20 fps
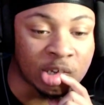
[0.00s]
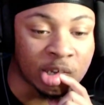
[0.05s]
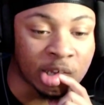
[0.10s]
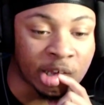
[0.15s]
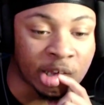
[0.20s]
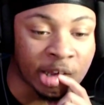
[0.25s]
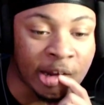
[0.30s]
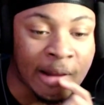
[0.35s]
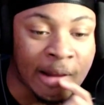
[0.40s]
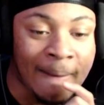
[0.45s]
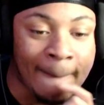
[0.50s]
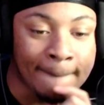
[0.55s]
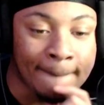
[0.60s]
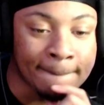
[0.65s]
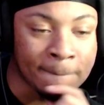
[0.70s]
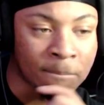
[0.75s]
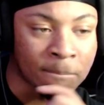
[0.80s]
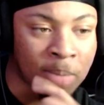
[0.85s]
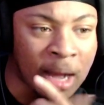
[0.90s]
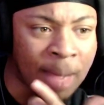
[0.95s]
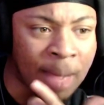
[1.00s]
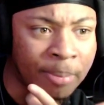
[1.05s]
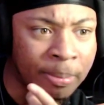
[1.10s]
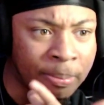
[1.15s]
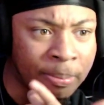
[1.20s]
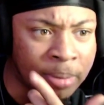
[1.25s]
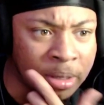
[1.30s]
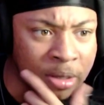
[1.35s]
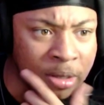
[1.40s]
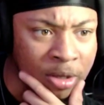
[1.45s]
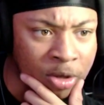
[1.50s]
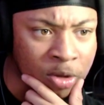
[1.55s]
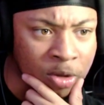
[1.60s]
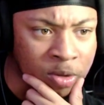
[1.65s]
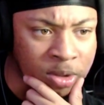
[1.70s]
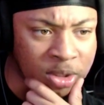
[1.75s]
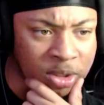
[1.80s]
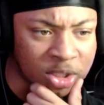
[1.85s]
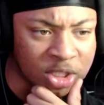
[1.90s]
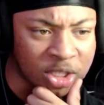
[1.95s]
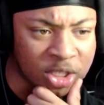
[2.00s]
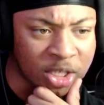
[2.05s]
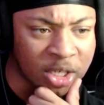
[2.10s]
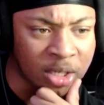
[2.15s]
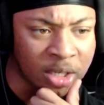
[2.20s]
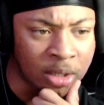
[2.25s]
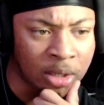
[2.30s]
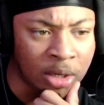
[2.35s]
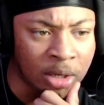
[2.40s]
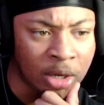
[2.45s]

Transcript: Like popping pills and shit.